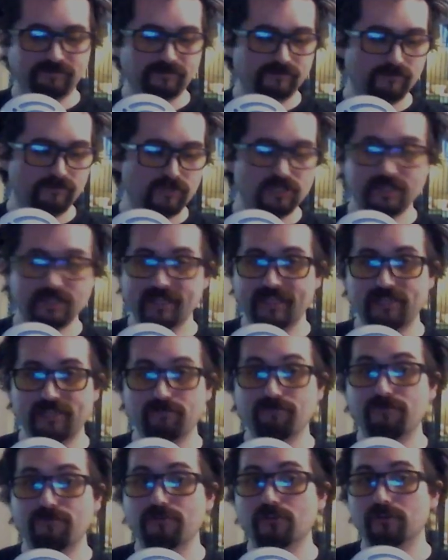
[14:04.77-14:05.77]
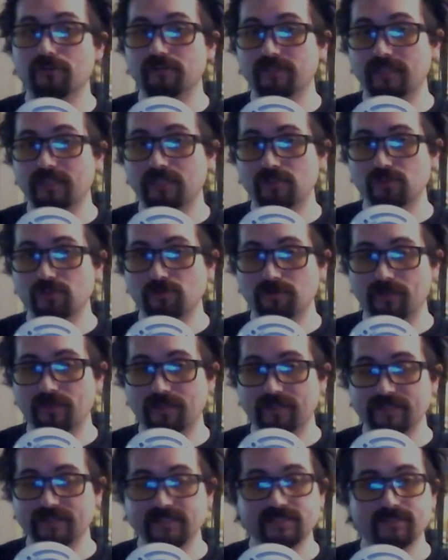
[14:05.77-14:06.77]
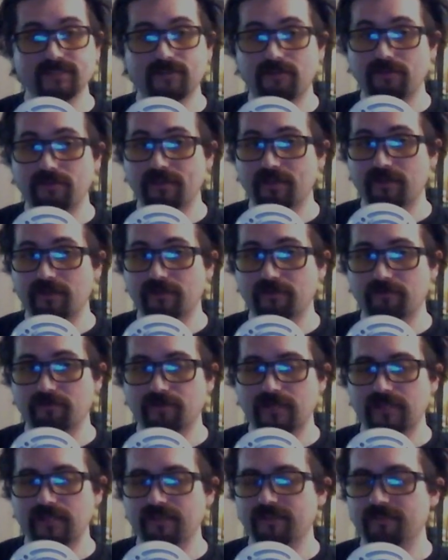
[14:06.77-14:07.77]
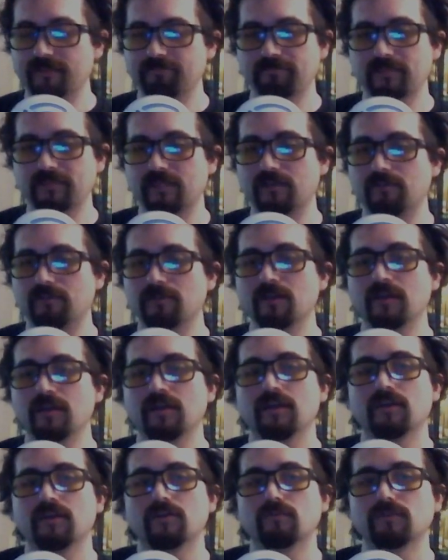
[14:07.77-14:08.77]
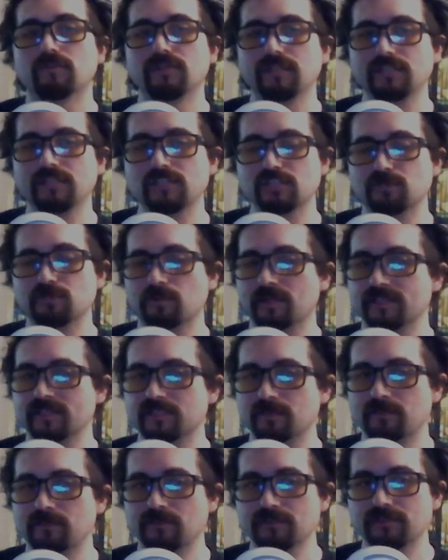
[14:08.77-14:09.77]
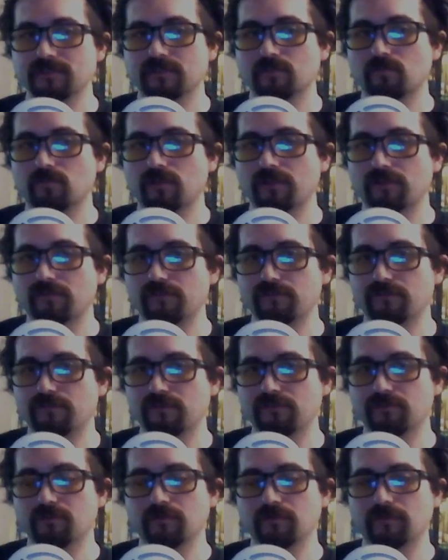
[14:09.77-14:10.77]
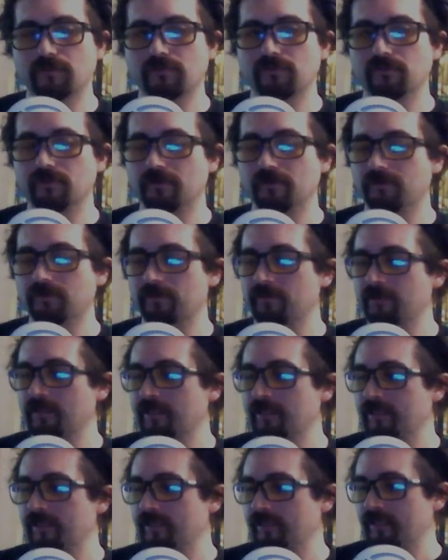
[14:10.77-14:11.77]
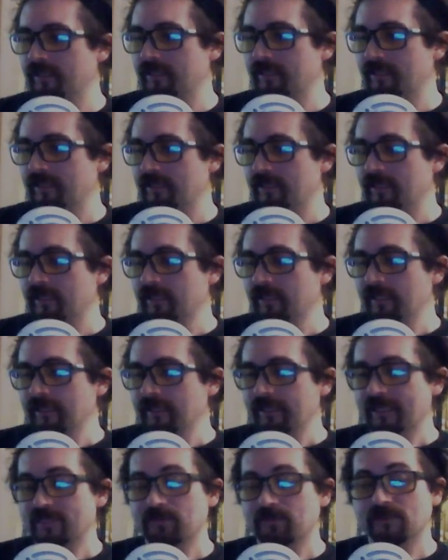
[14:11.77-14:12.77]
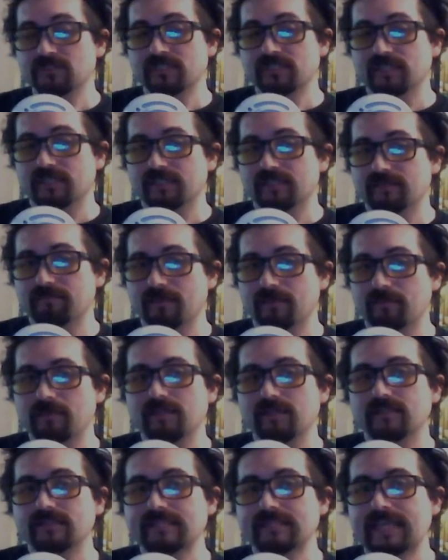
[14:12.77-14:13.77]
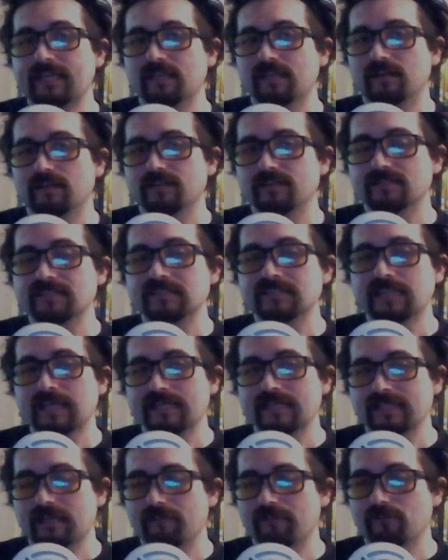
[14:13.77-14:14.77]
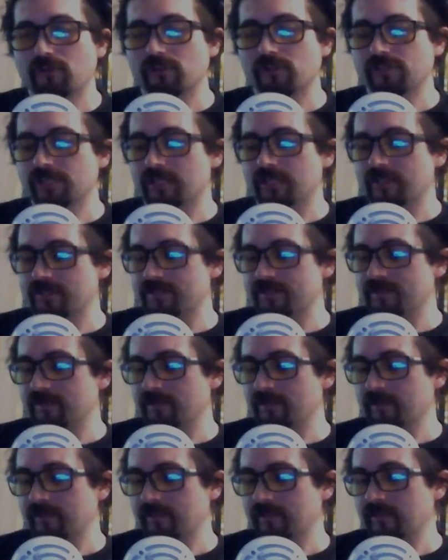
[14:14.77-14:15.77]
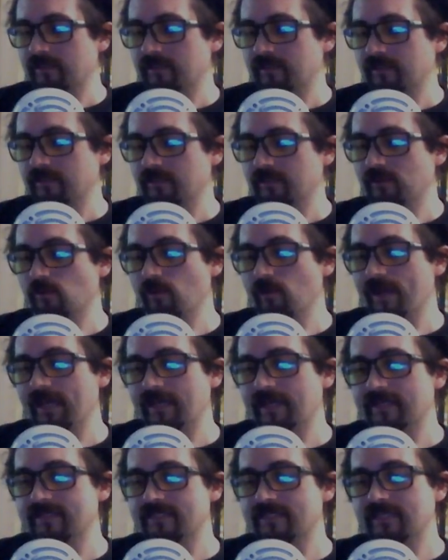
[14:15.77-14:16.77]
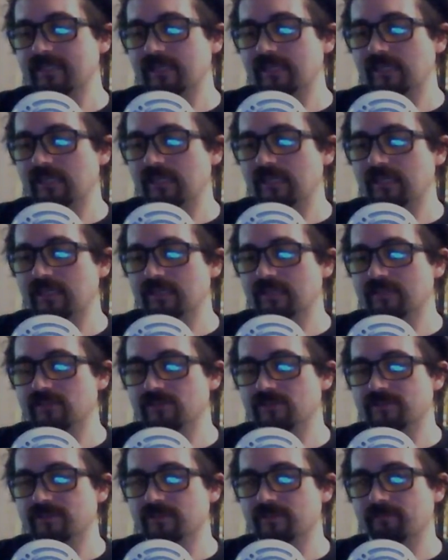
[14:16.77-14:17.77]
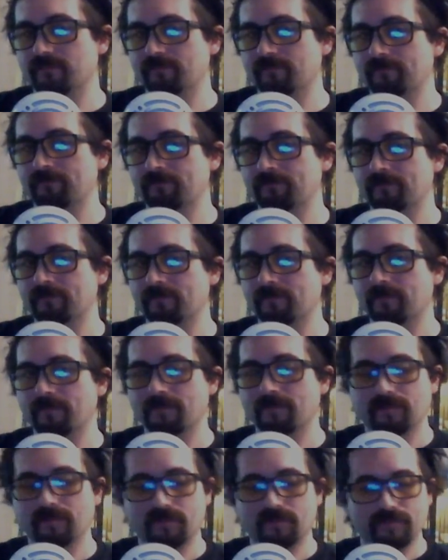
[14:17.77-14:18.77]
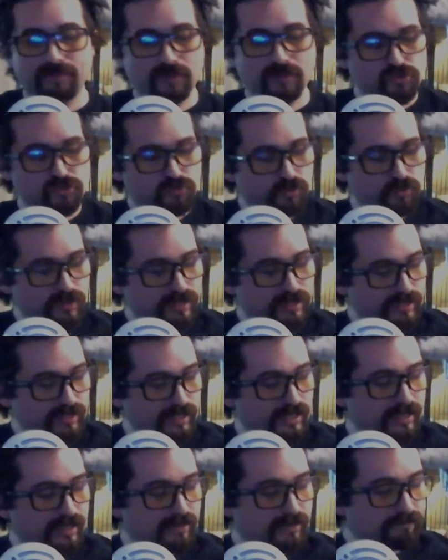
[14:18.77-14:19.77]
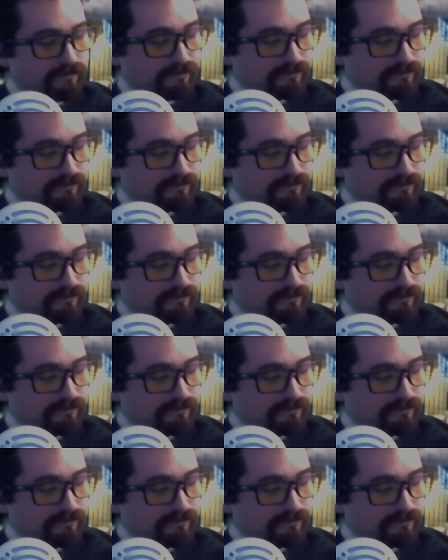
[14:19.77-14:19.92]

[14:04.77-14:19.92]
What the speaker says: which I thoroughly enjoy, because it's all there. You know, religious principles, they're wonderful through and through. As opposed to maybe take a slight divergence, the way I see it is there's really